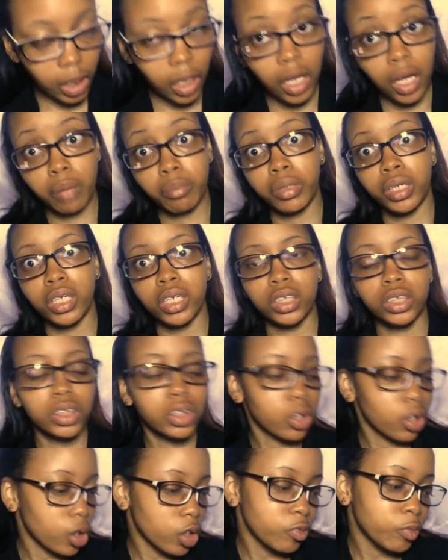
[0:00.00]
I'm going to
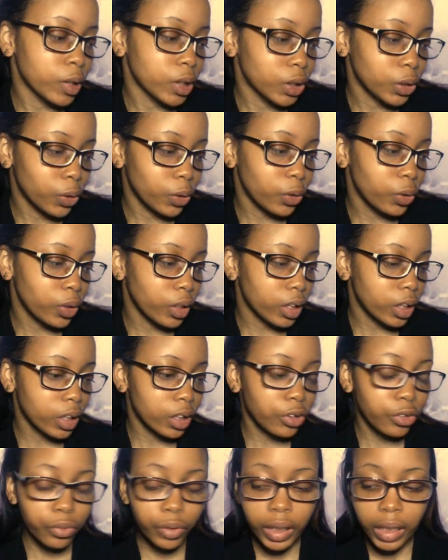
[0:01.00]
start off by showing you the
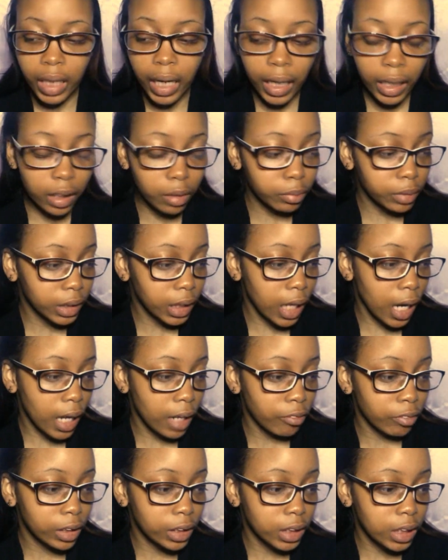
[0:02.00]
3 items that
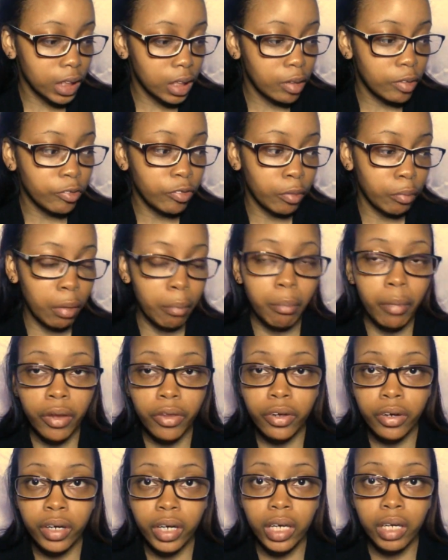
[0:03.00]
I received from my
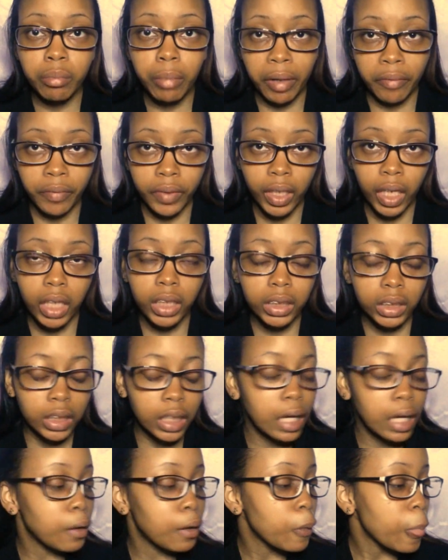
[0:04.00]
mother and my
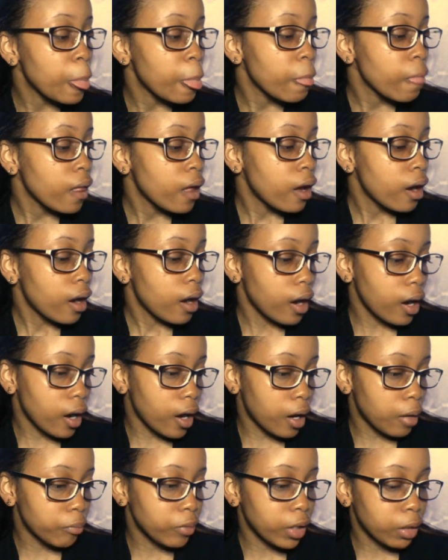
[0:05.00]
fiance. Then
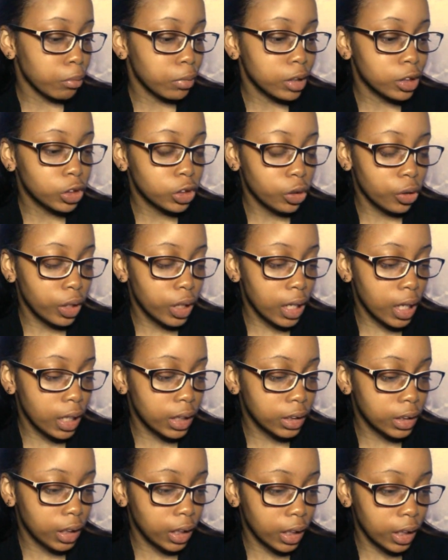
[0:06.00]
I'm going to show you
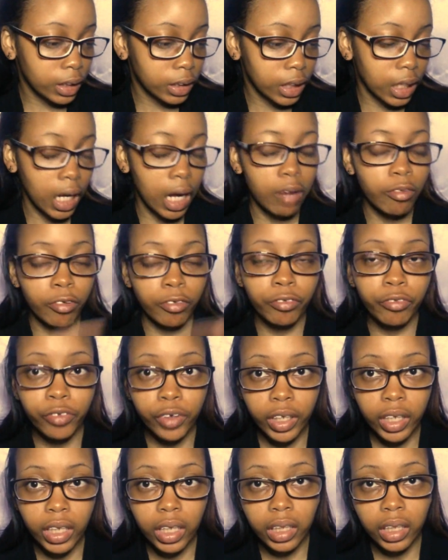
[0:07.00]
guys the things that I got for
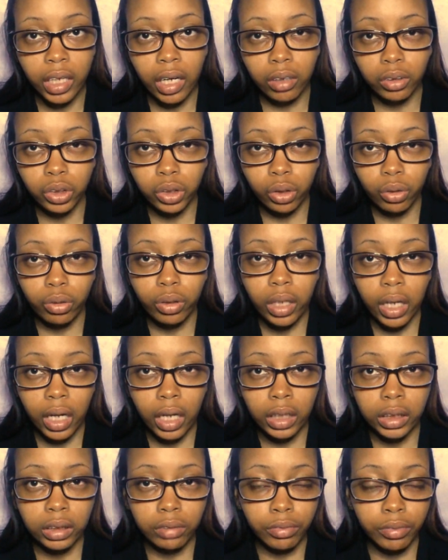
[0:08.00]
free, and then I'll show you
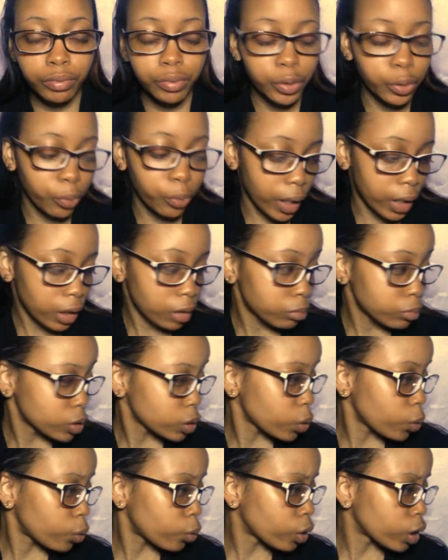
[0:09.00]
guys review
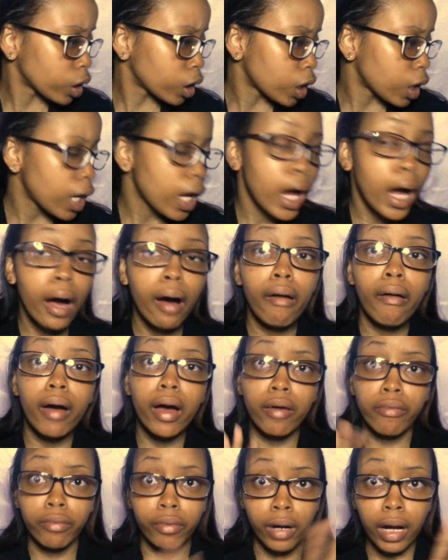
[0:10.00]
items, or
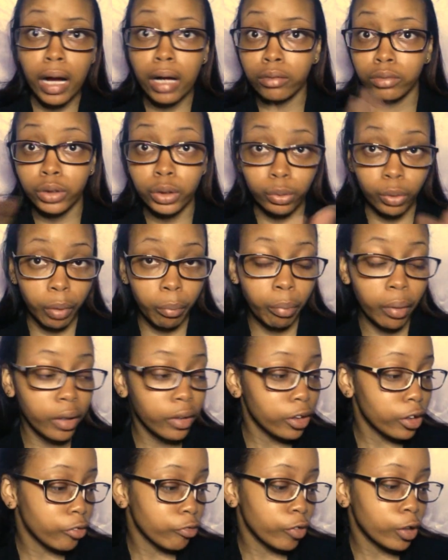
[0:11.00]
however I'll do it.
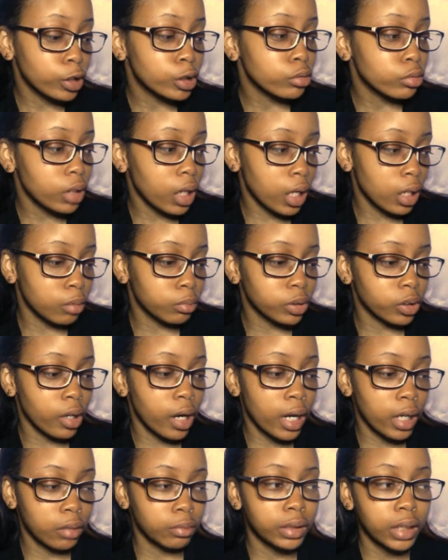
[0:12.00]
But the first 3 items
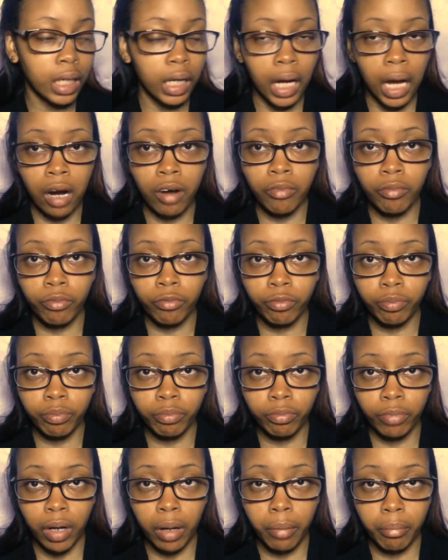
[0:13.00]
are items that I got
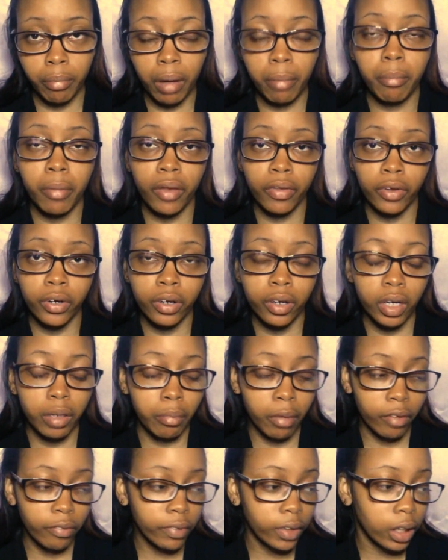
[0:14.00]
from my mother and
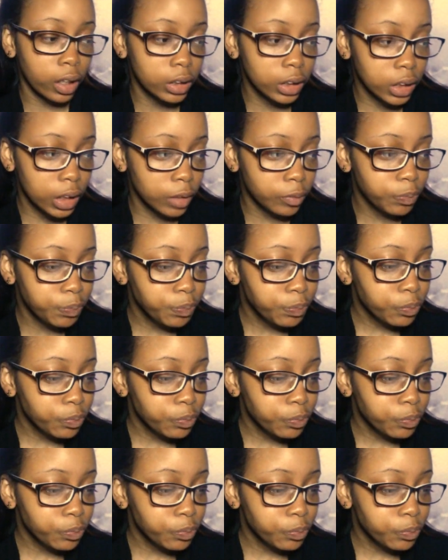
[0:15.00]
my fiance.